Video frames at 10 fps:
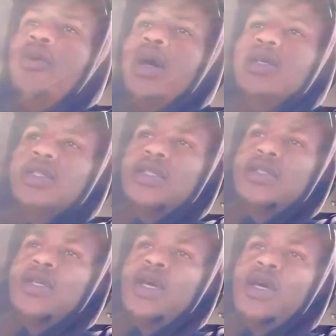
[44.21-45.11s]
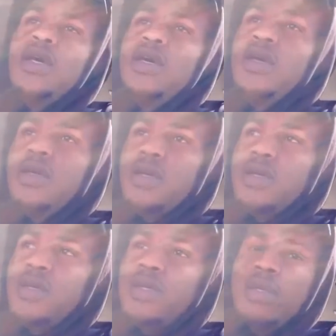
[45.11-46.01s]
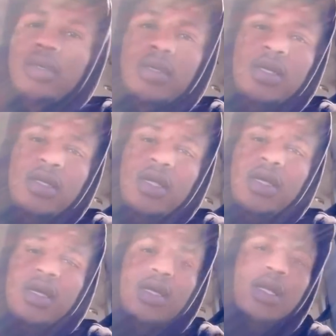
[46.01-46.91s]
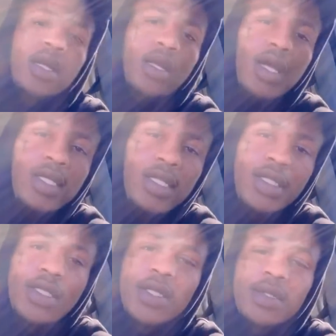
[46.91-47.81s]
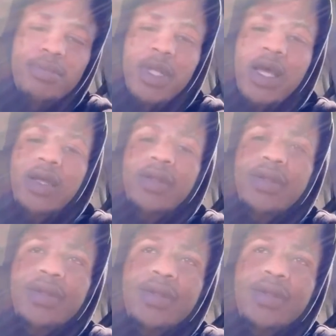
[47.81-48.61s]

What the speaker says: I was in a relationship then.